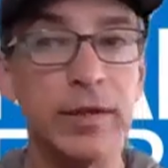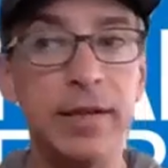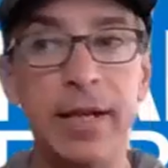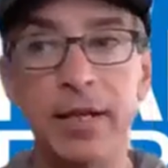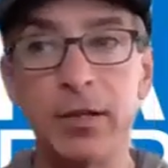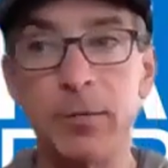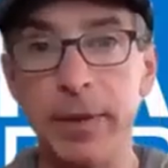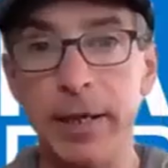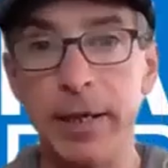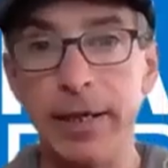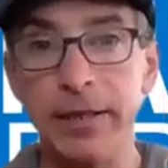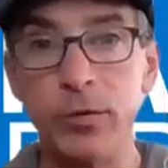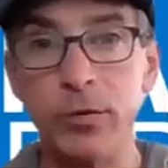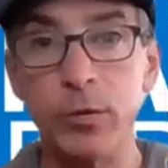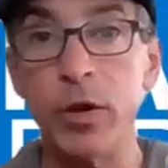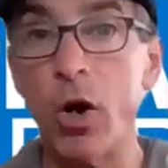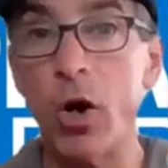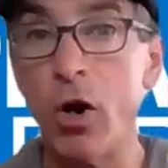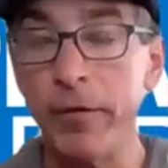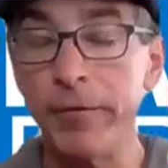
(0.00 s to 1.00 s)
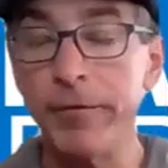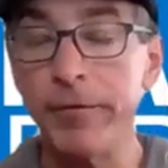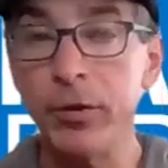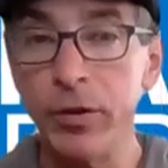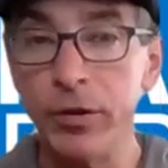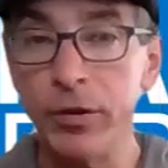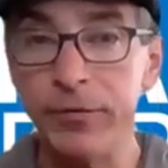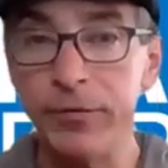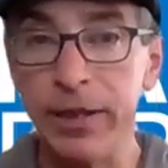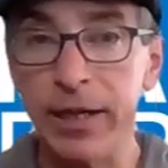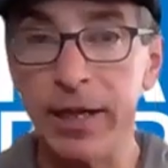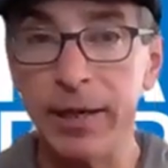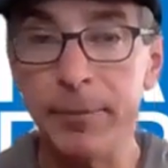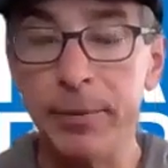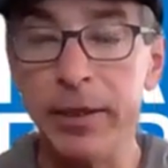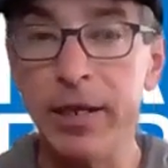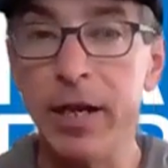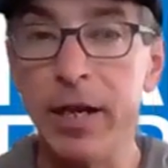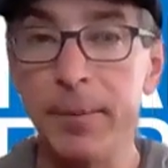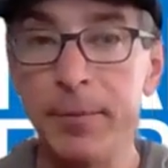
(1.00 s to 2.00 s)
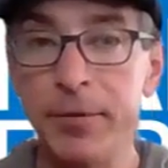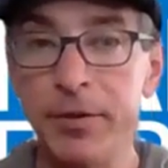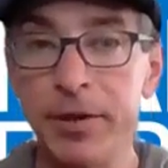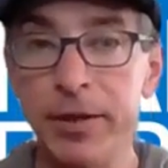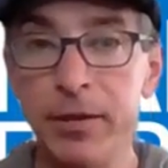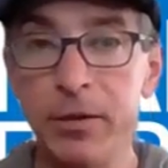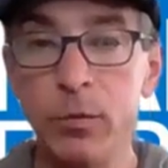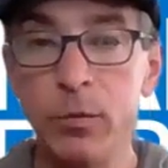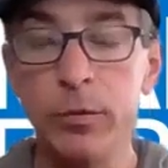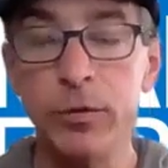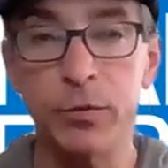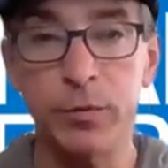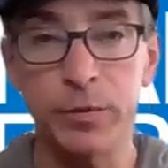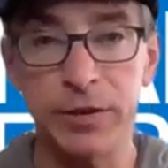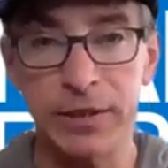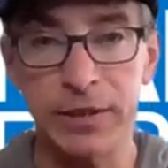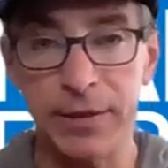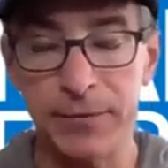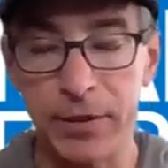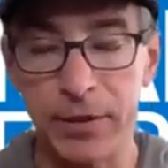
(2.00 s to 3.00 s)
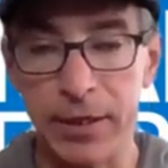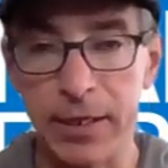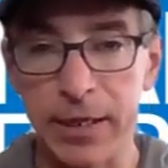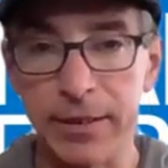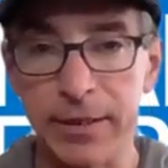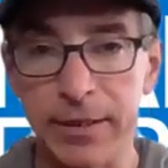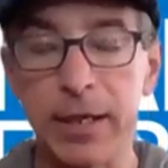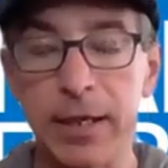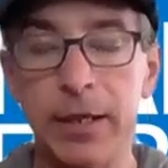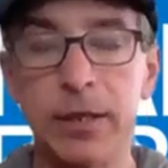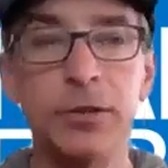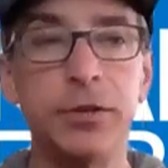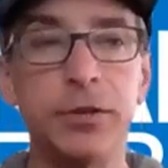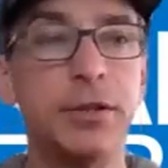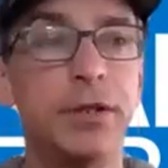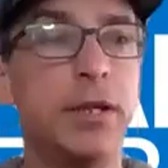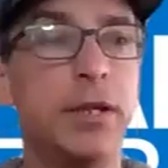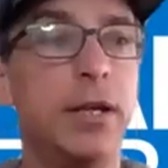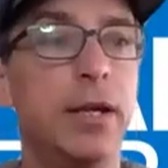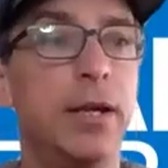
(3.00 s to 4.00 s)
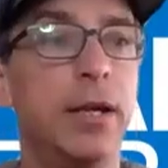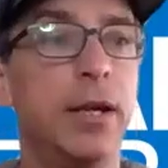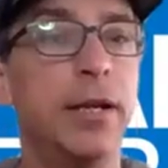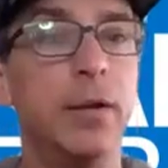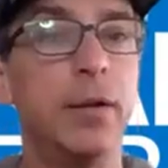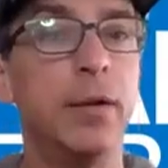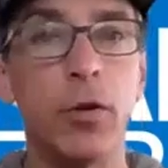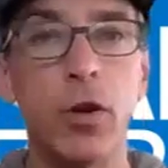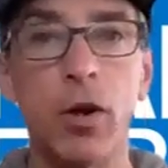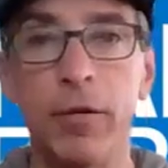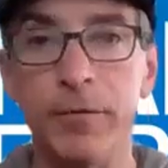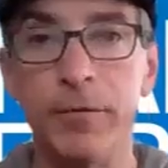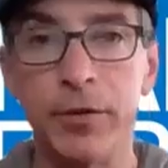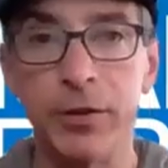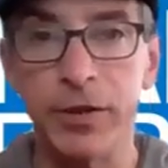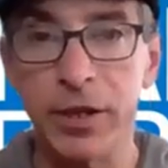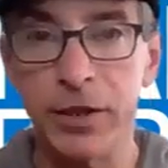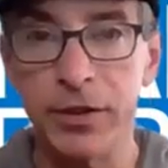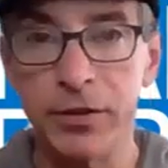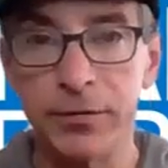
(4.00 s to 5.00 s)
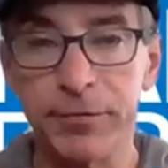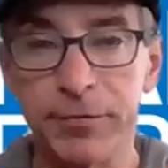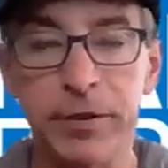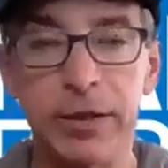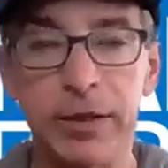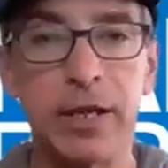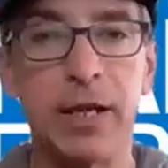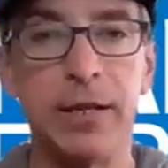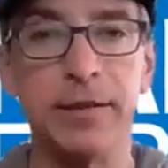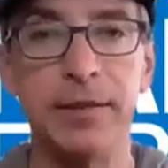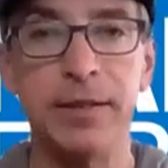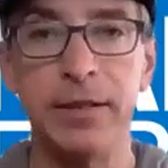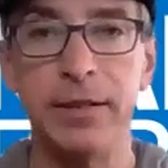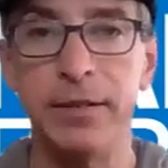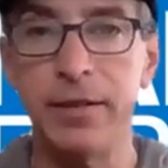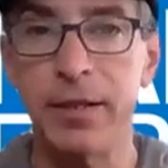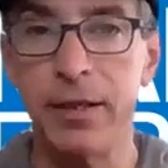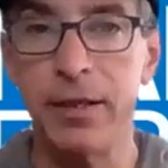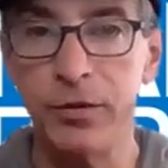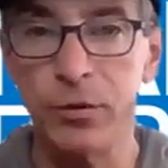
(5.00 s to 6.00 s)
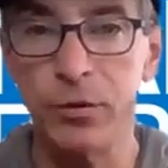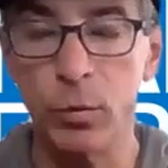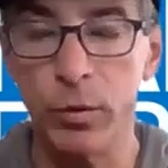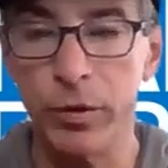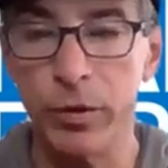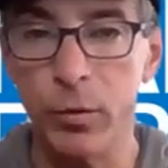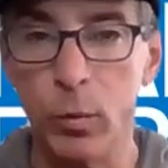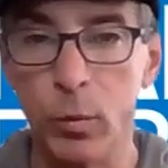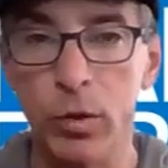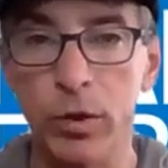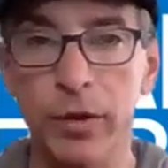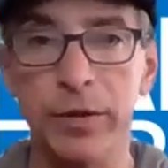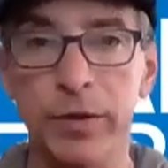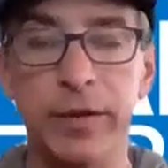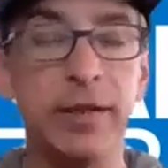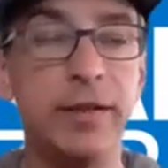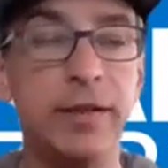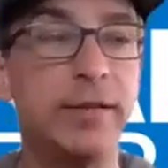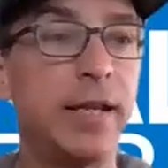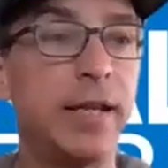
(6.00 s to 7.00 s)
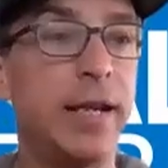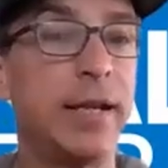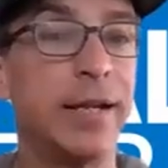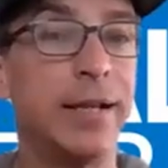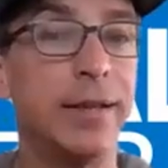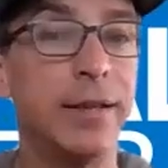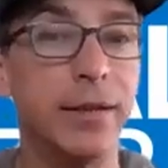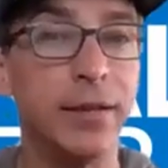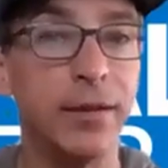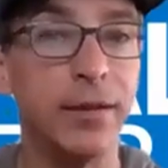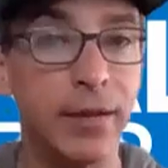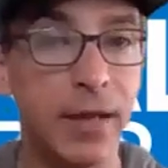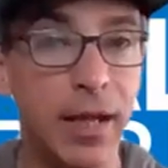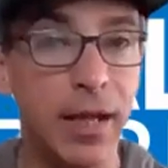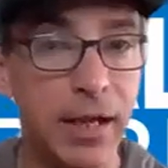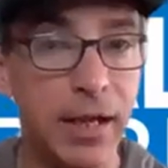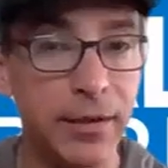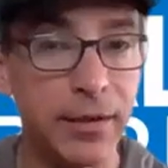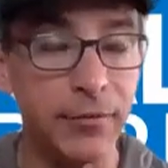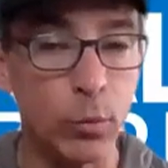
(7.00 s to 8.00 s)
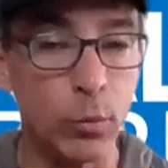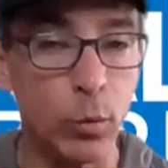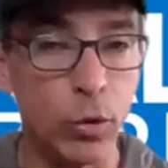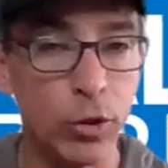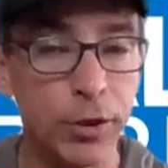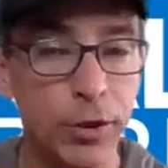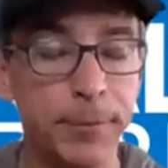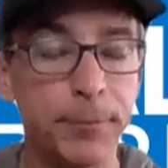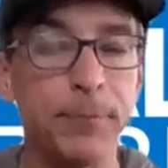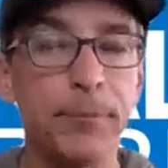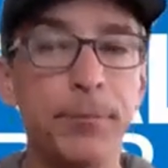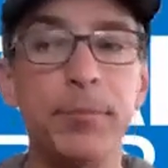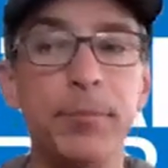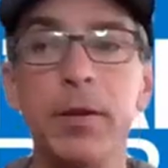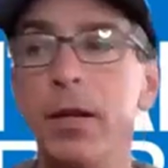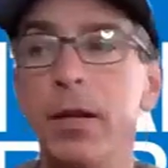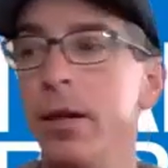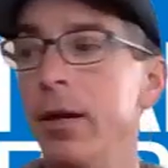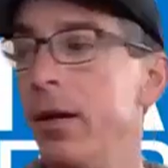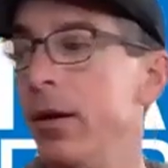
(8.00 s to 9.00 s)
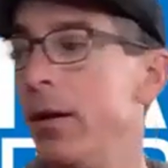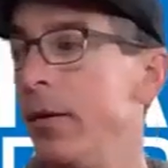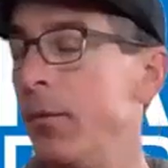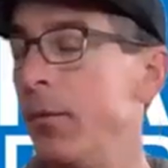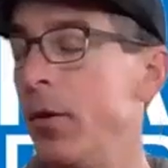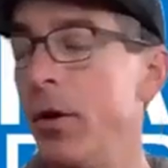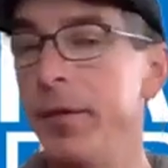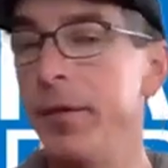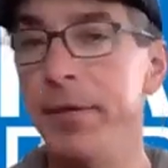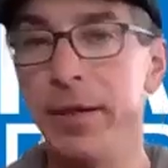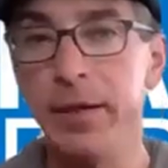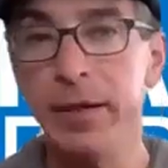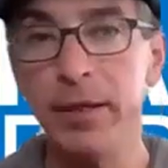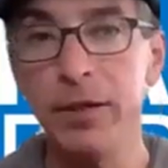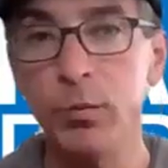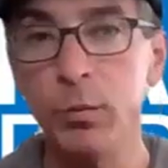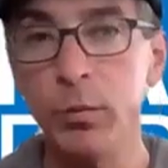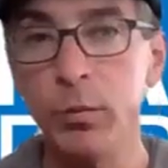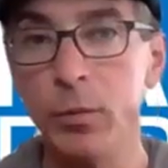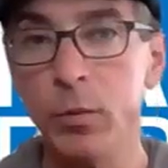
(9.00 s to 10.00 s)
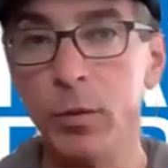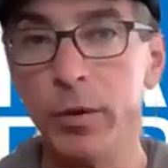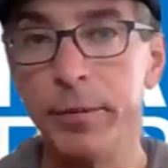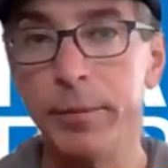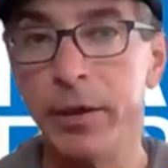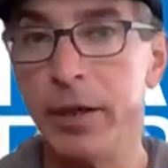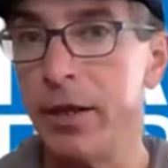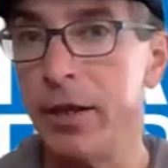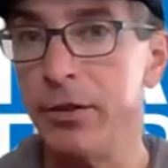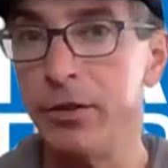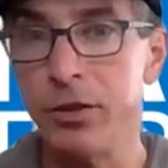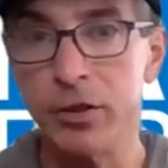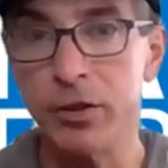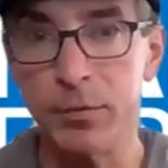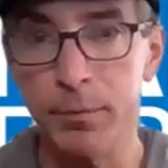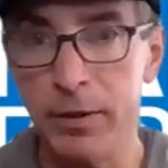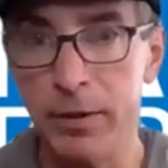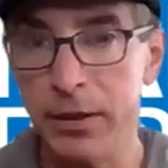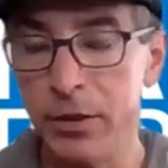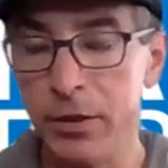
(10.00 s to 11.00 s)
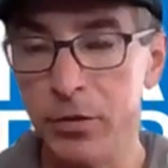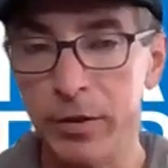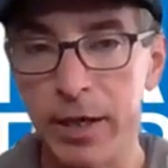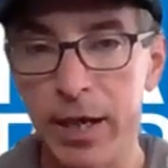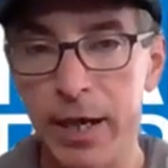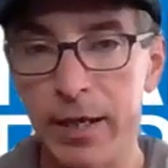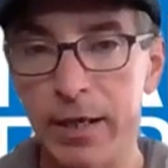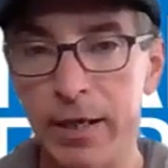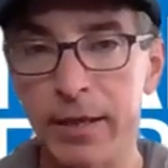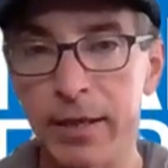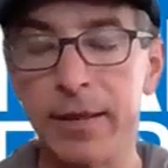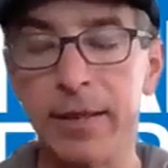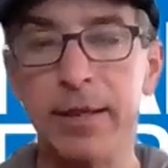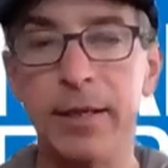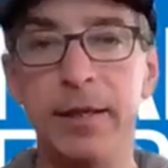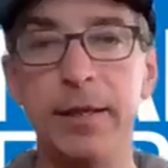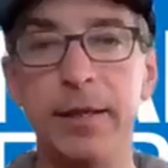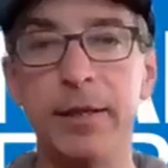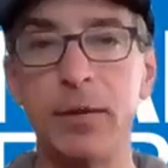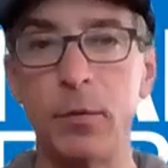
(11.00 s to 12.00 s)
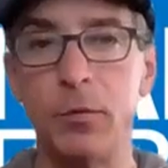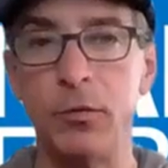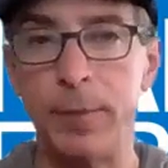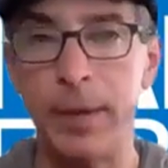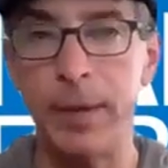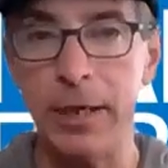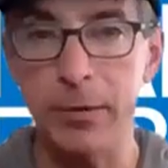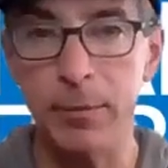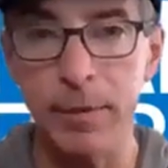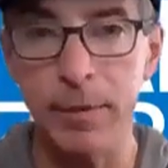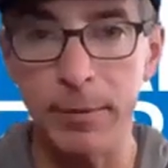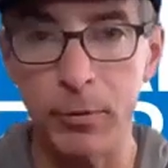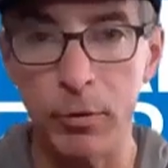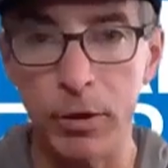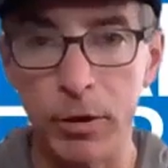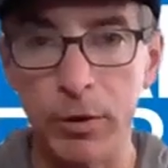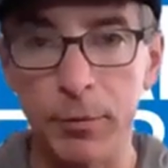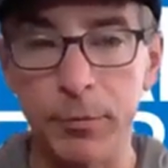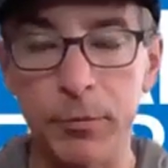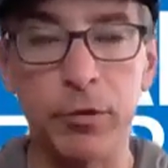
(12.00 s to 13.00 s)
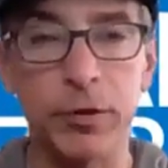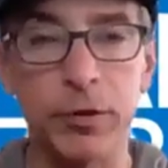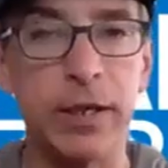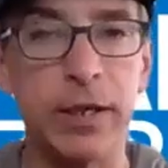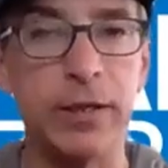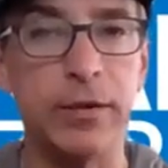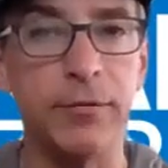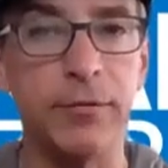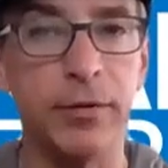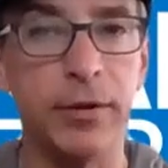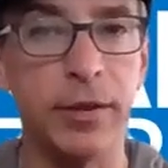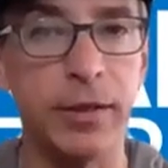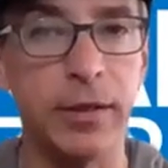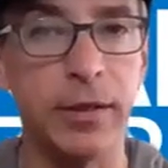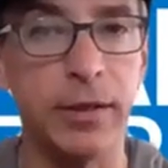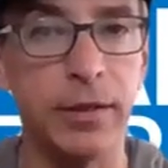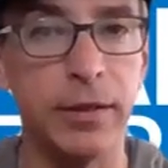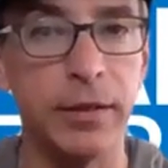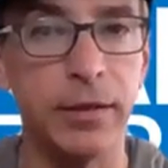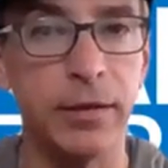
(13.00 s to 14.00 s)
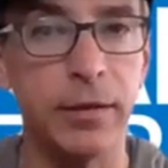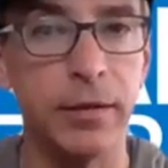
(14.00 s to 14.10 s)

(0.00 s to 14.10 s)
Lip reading: next page would offer you the VIP upsell, which was $79. And they were offering tons of free content and tons of one-on-ones. These take a lot of work. On these, we went beyond just me creating things. I was paying people to help create the